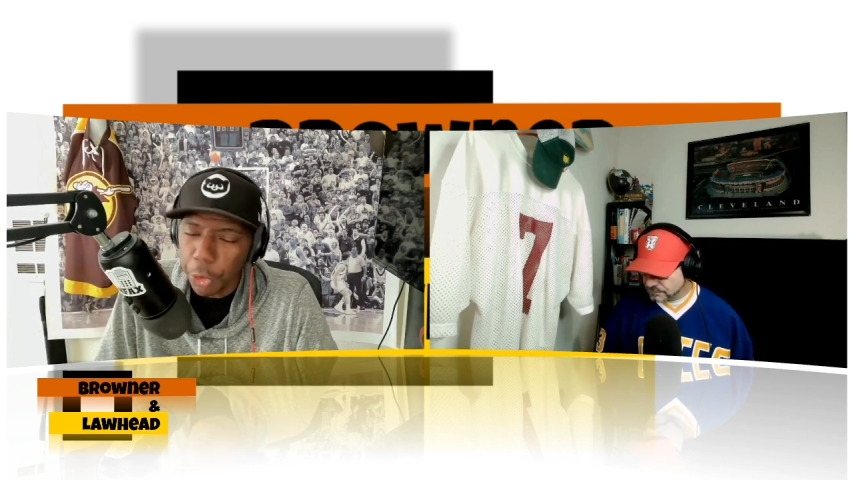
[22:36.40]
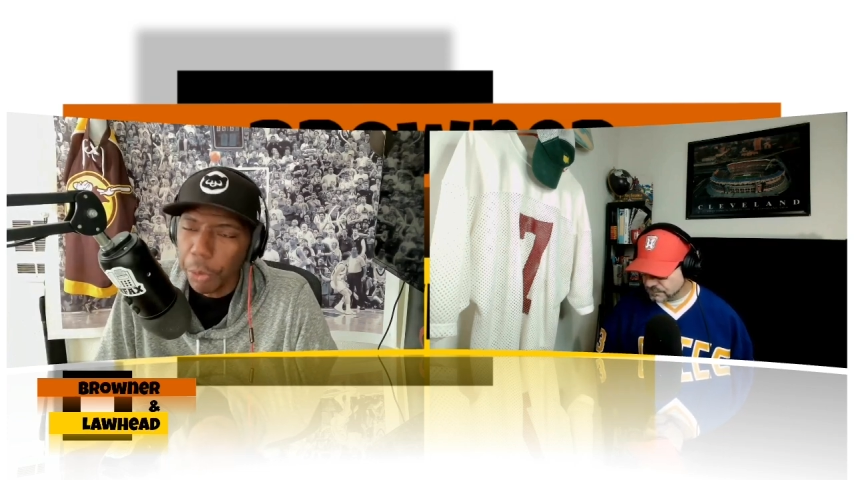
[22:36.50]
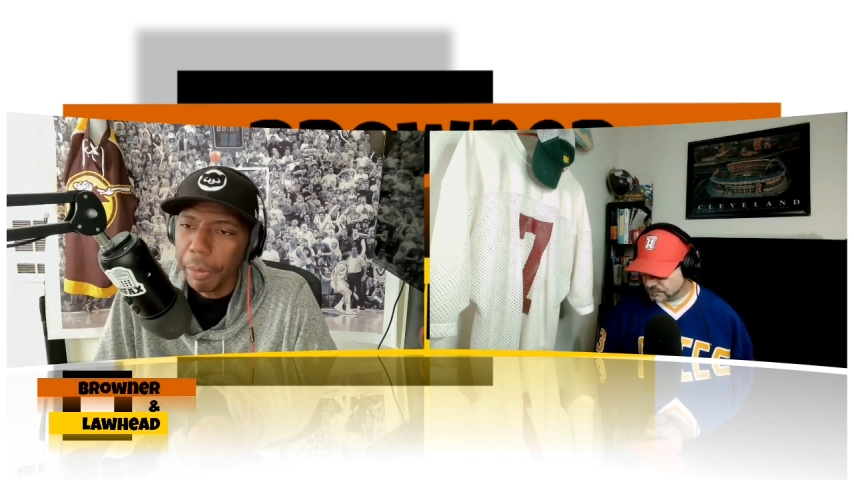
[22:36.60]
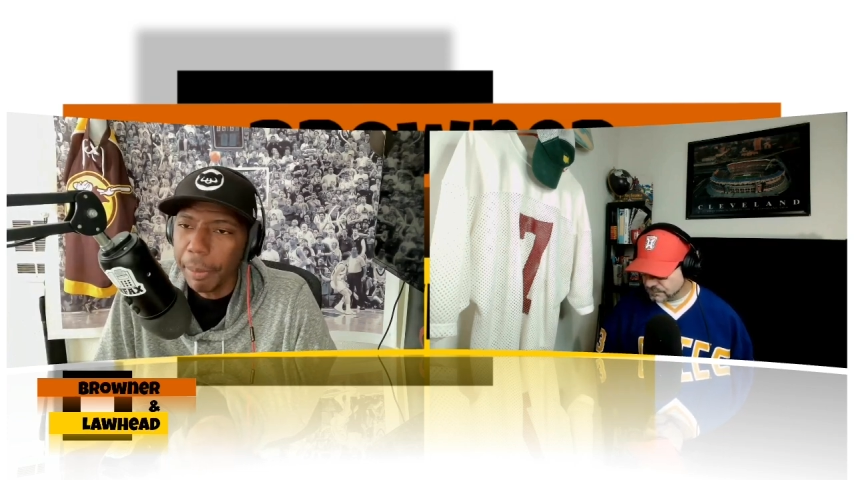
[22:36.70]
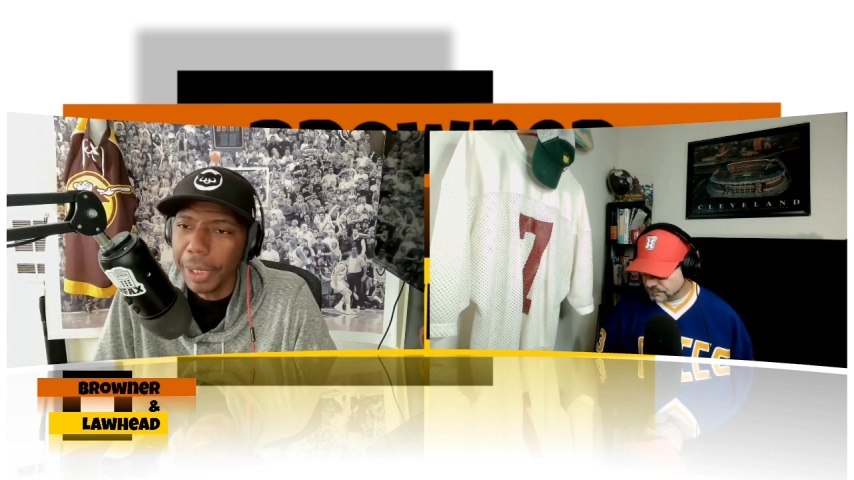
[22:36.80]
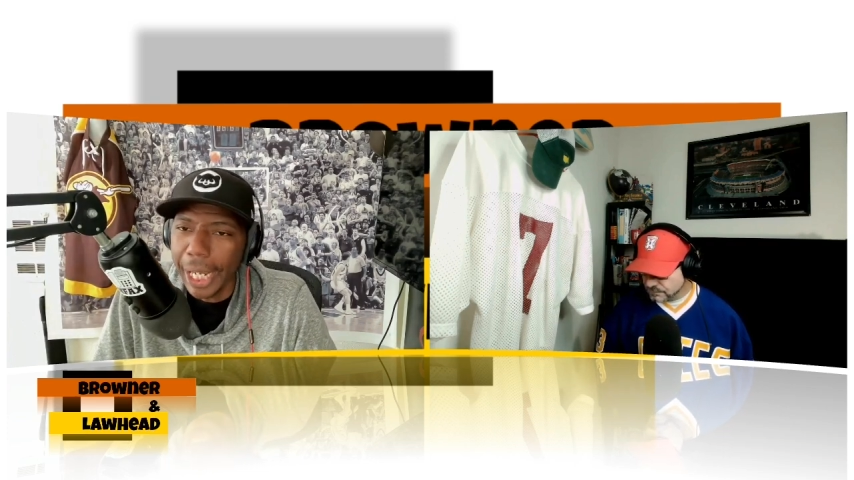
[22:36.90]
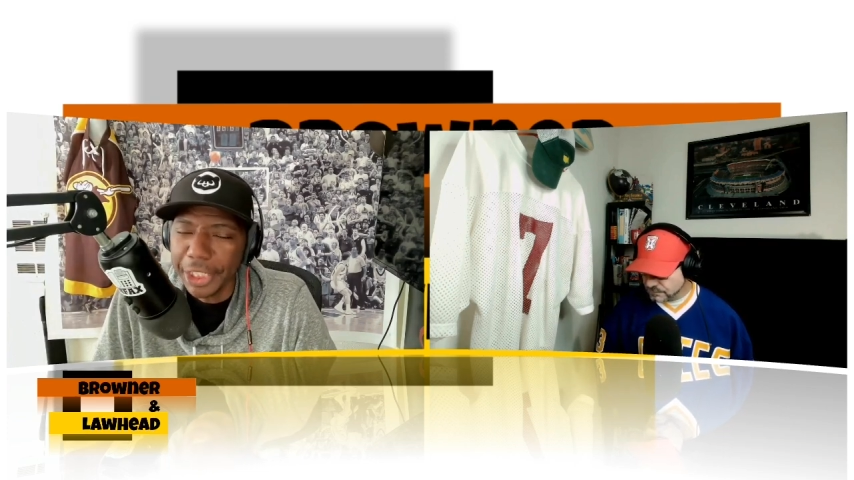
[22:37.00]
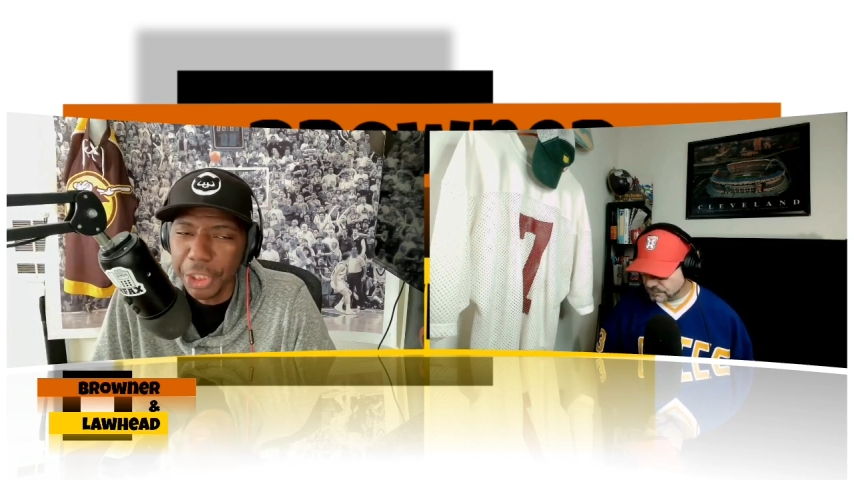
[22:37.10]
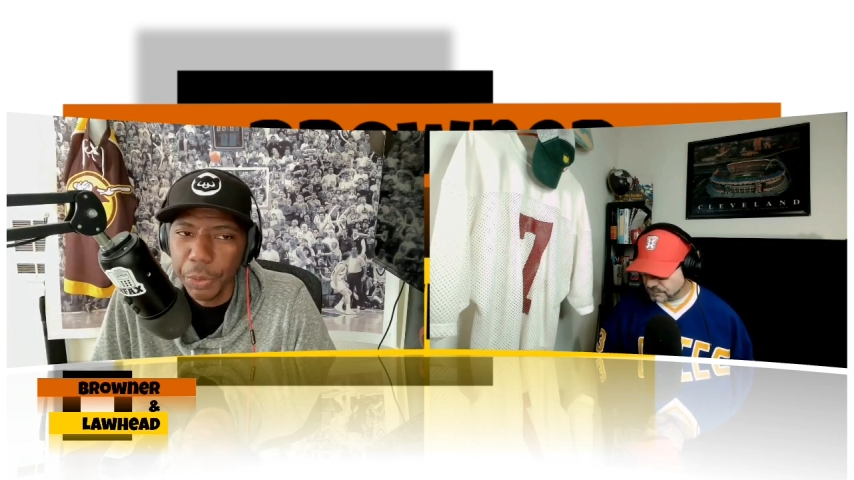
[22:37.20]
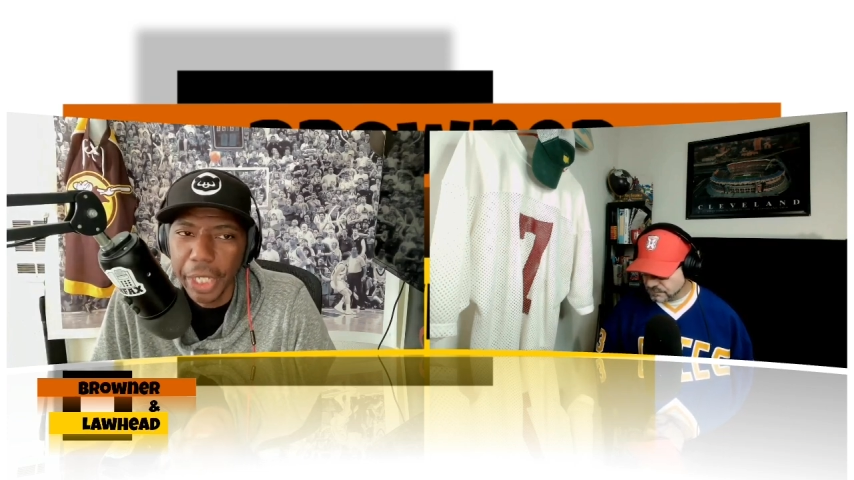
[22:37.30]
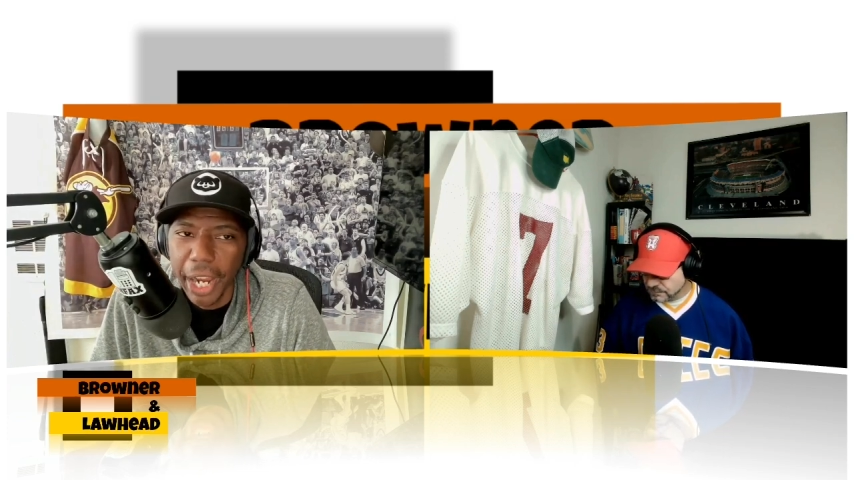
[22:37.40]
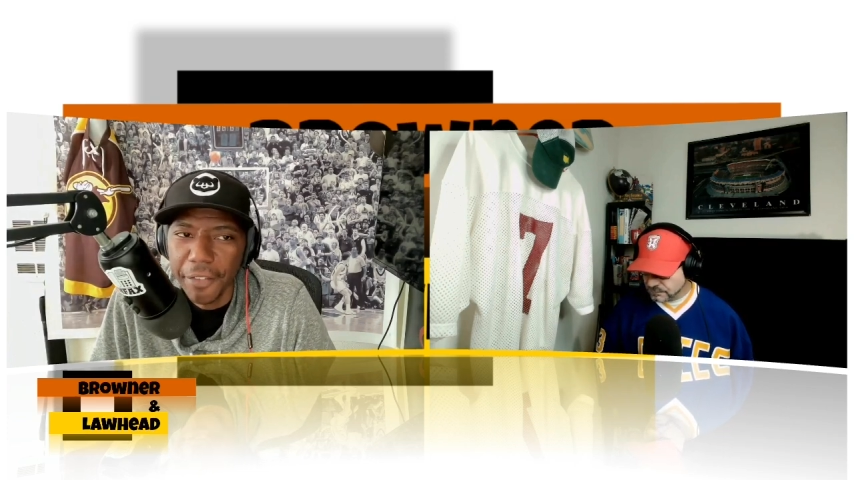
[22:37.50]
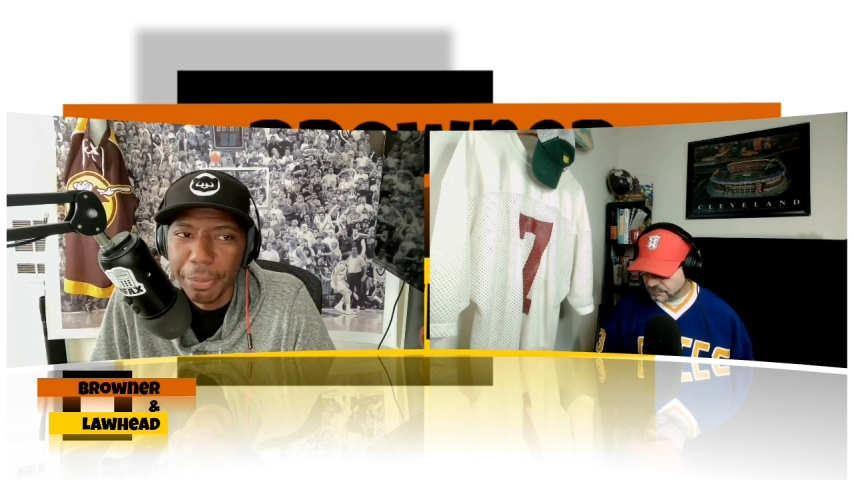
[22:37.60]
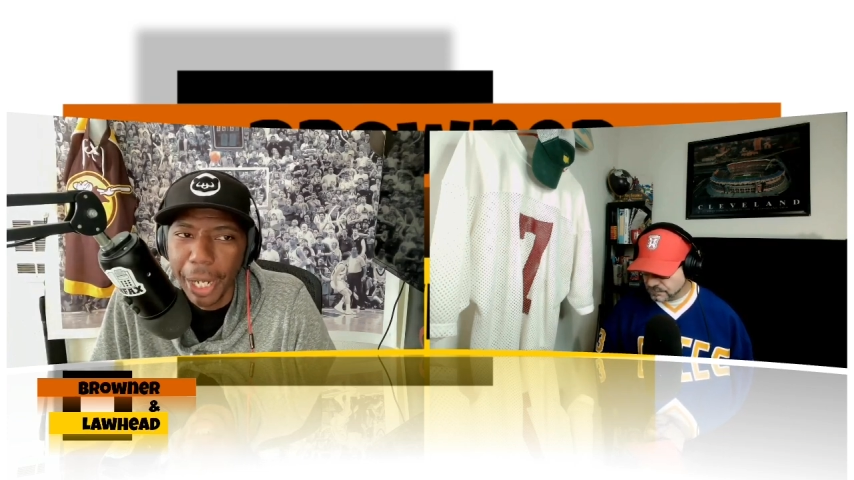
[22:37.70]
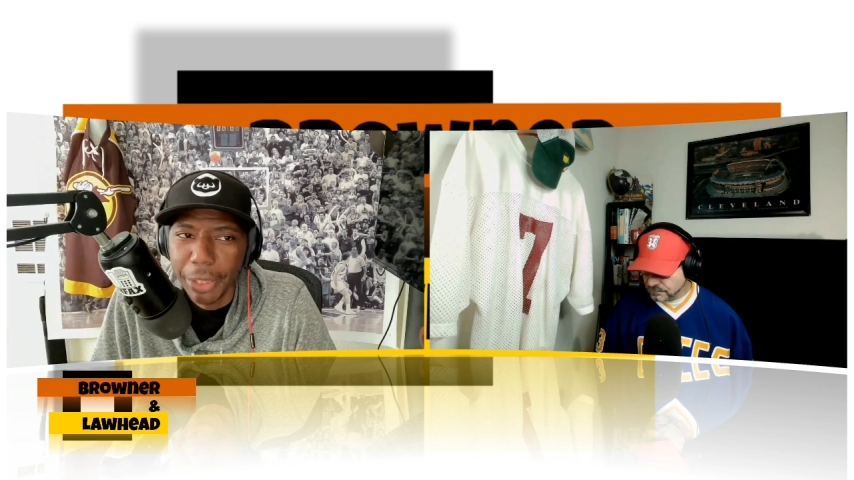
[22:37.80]
do you remember last year when
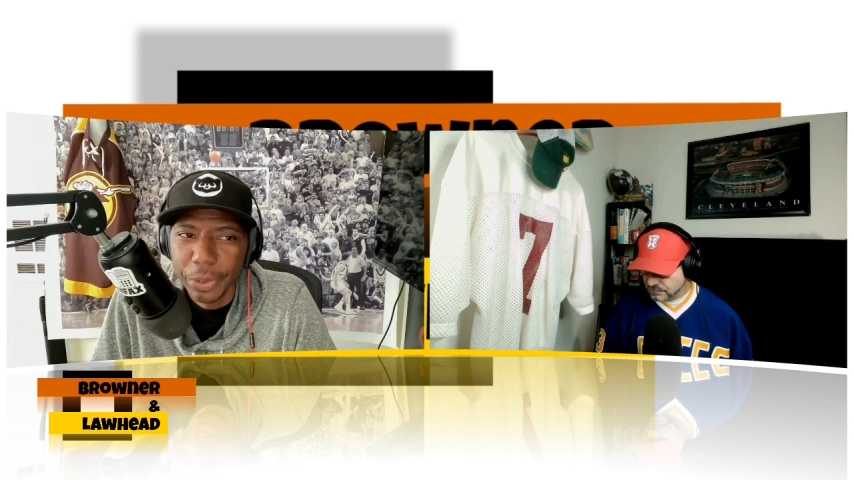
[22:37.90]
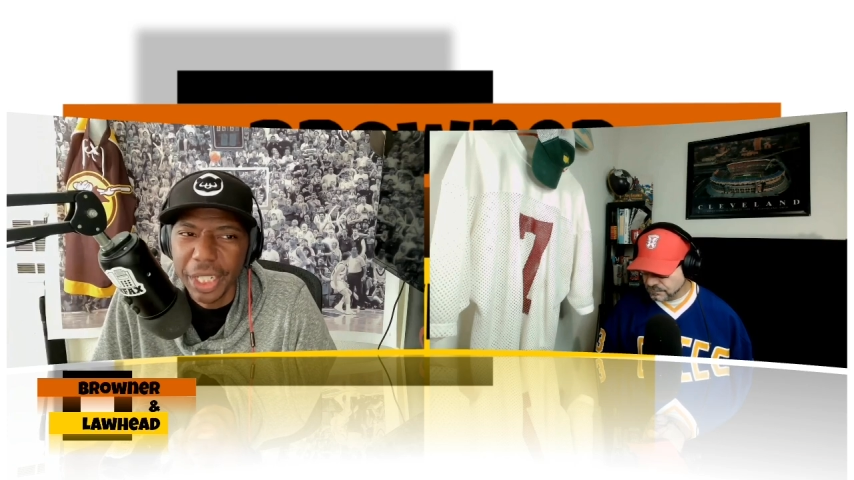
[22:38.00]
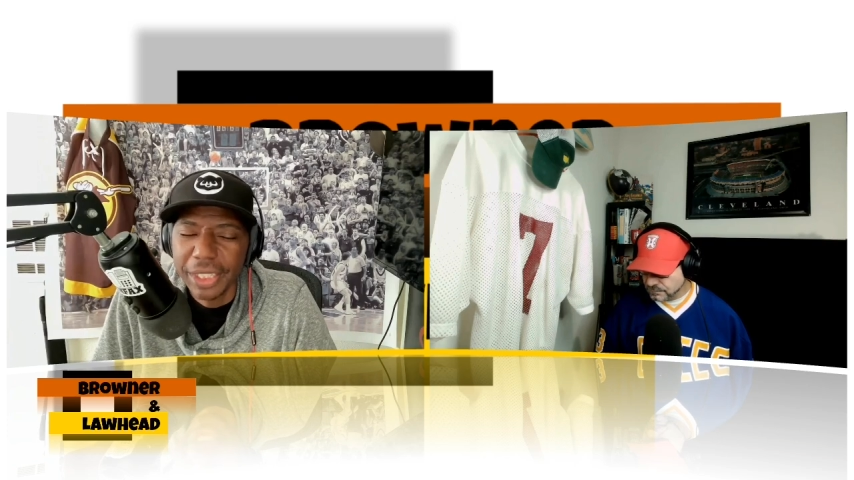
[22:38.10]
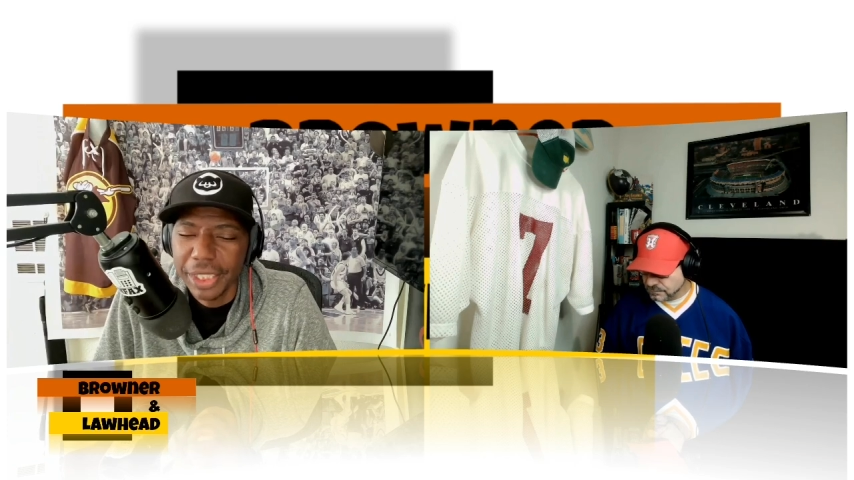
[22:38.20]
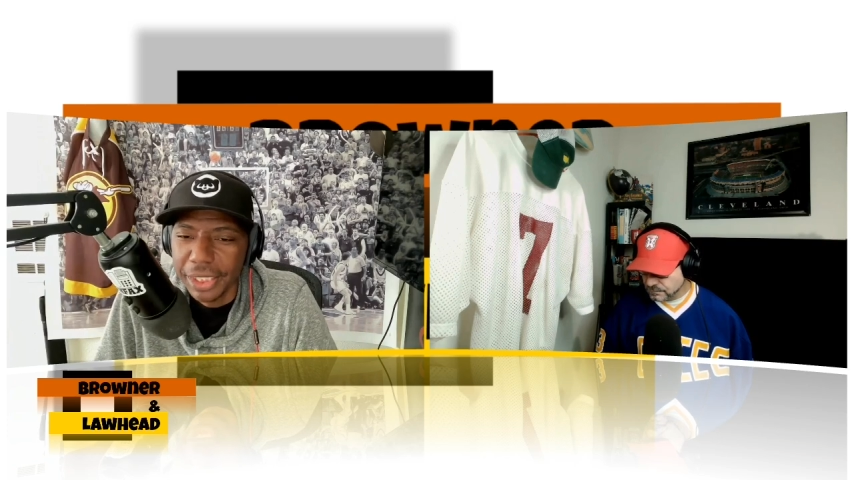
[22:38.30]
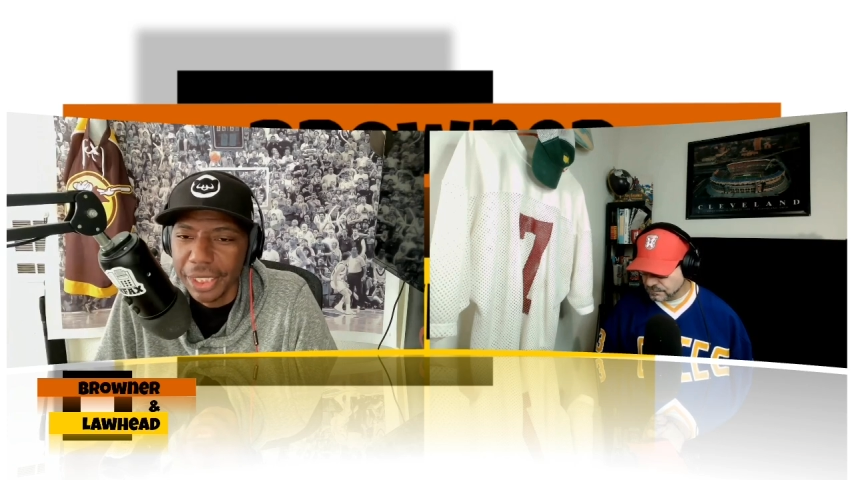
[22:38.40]
everybody was like,